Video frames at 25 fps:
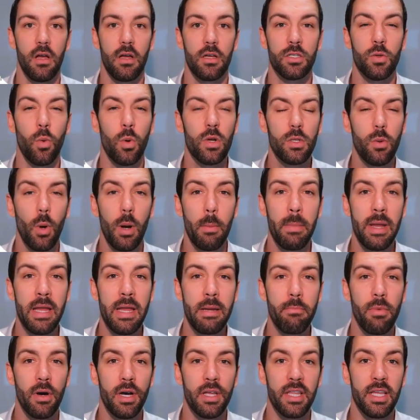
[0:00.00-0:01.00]
So what do I
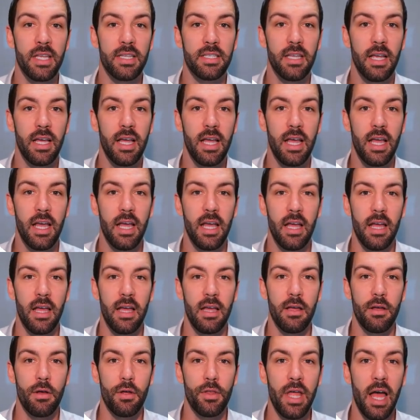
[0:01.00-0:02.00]
mean by this?
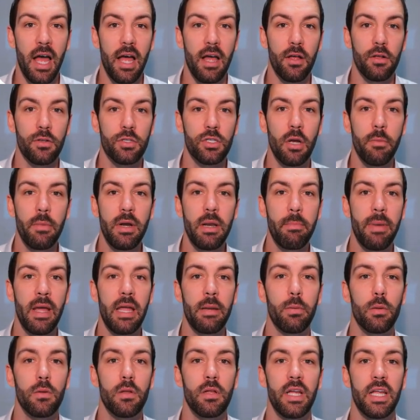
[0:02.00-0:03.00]
That so many
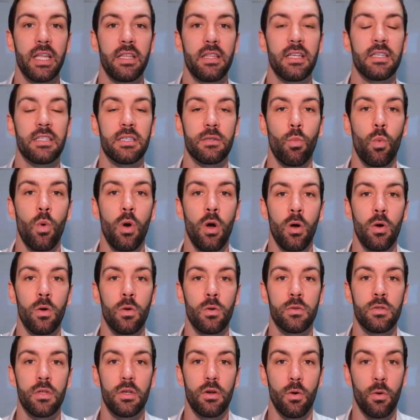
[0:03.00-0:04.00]
people in this
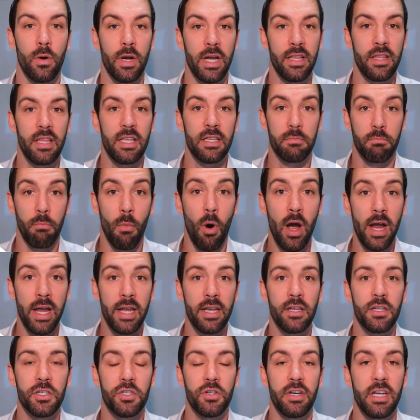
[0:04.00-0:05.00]
world, or in this my
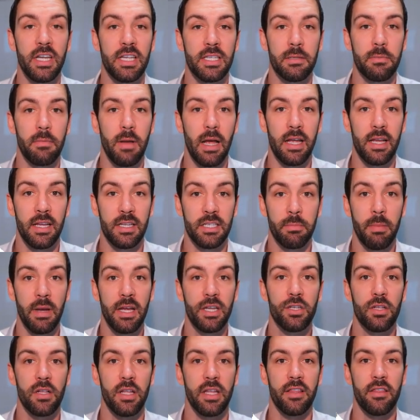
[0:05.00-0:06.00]
industry
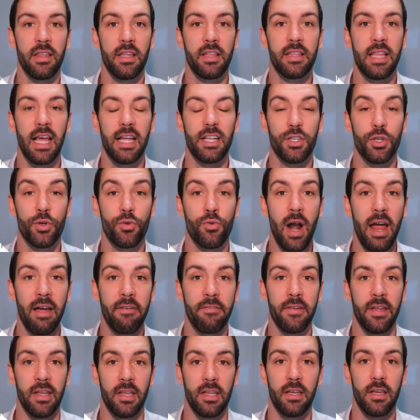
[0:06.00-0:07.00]
especially, think that
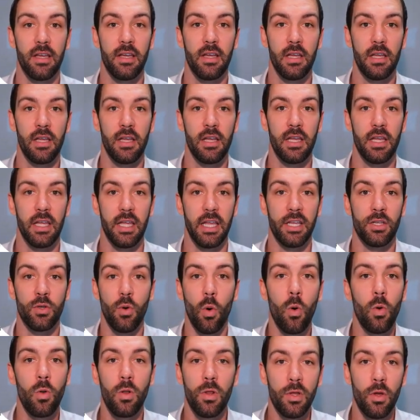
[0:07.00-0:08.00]
traffic is
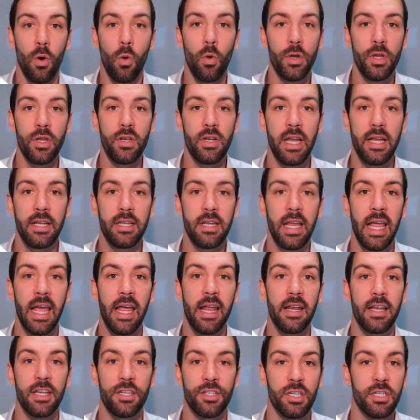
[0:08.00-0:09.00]
all you need to
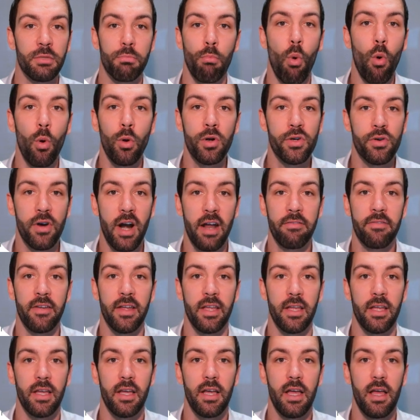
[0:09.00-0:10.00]
get is just more
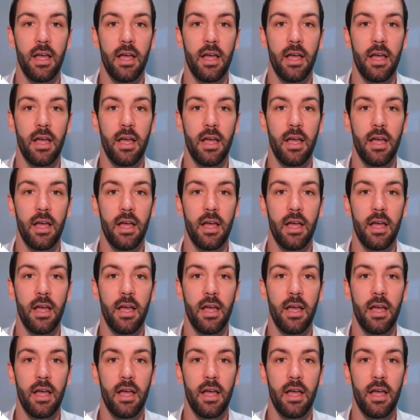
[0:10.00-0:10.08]
traffic.